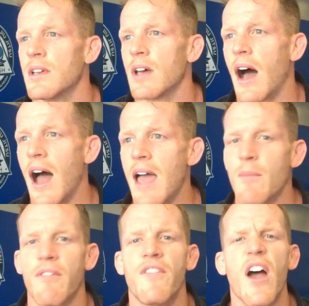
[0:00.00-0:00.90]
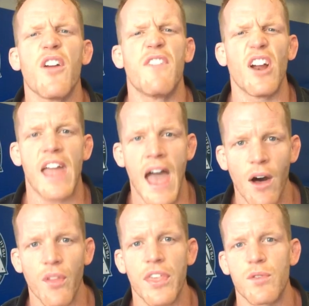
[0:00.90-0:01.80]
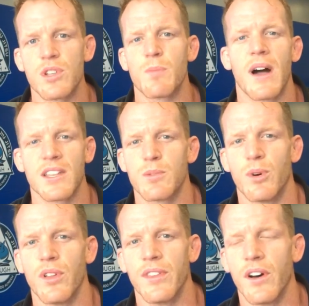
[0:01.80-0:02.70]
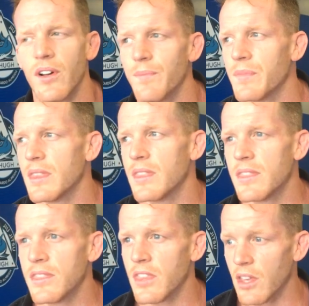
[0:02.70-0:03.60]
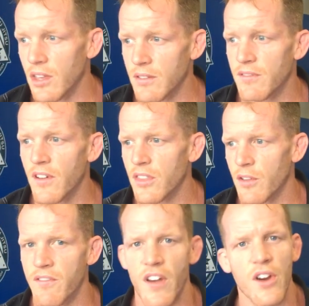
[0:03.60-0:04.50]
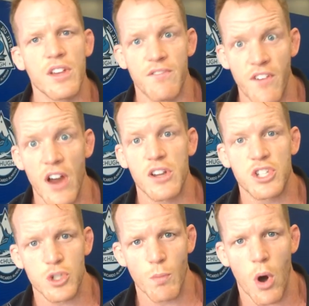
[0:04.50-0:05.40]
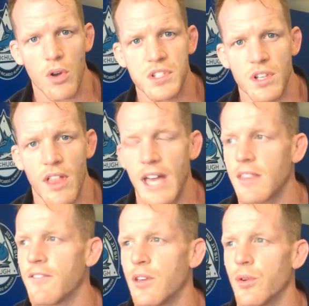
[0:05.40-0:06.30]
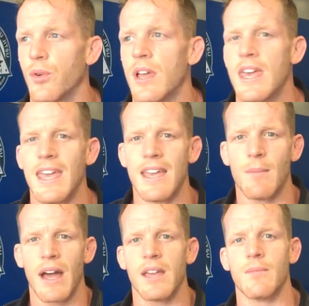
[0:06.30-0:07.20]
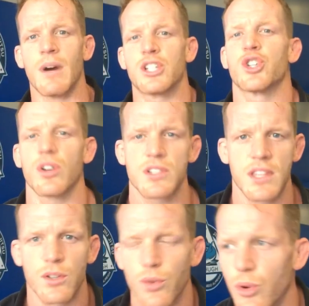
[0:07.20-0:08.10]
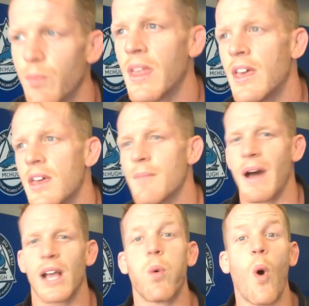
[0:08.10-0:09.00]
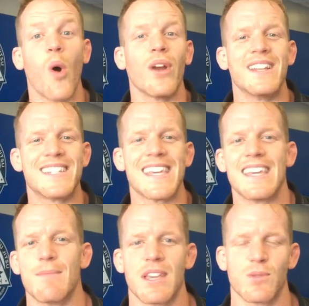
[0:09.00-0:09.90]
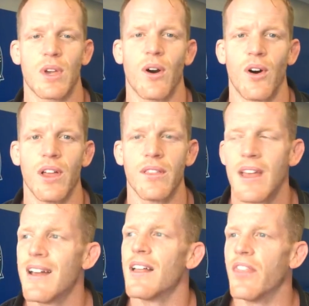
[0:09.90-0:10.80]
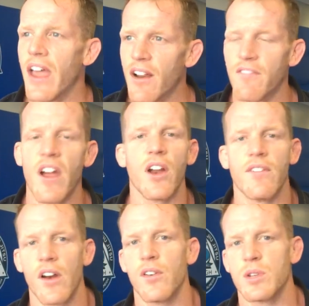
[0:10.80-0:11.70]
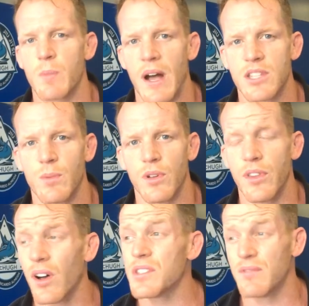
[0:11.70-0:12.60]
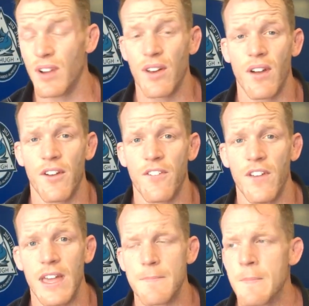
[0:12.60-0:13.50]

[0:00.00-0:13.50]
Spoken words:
I'm a very, very healthy, responsible adult. The very, very small, select few in my trusted group, my Quaranteam, as we call it, they're very, very responsible adults and very, very fit.